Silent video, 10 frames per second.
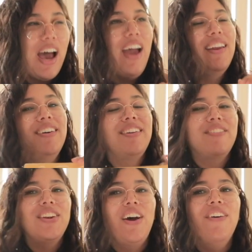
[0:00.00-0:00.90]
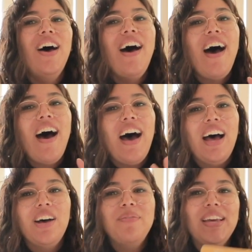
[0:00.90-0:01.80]
I don't even know.
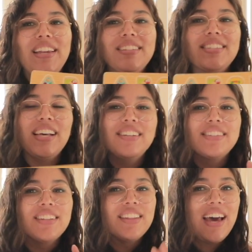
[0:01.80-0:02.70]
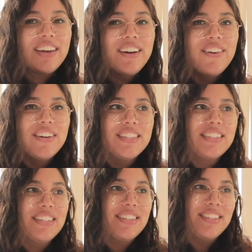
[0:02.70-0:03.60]
Um, it says the letter or it
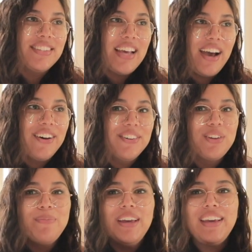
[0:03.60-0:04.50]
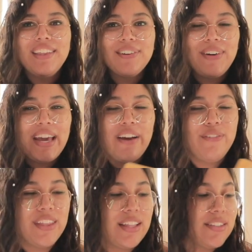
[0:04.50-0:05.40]
says the sound, but either way, I
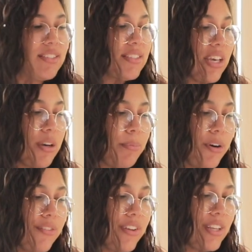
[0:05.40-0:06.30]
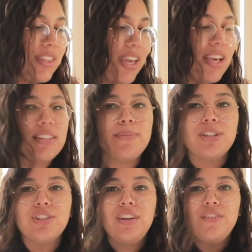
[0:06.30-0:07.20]
feel like this is like a perfect thing,
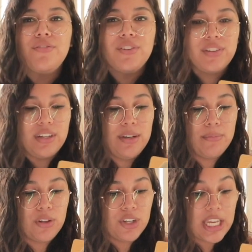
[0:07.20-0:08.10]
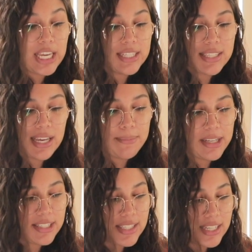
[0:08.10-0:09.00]
especially for him learning his
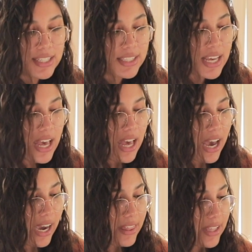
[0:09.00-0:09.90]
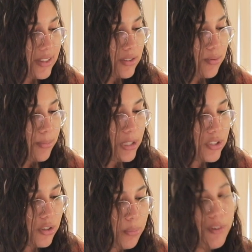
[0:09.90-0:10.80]
ABCs. I think this will be
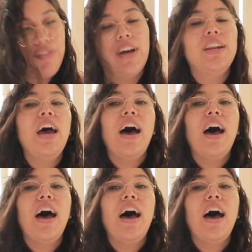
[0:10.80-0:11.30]
super fun.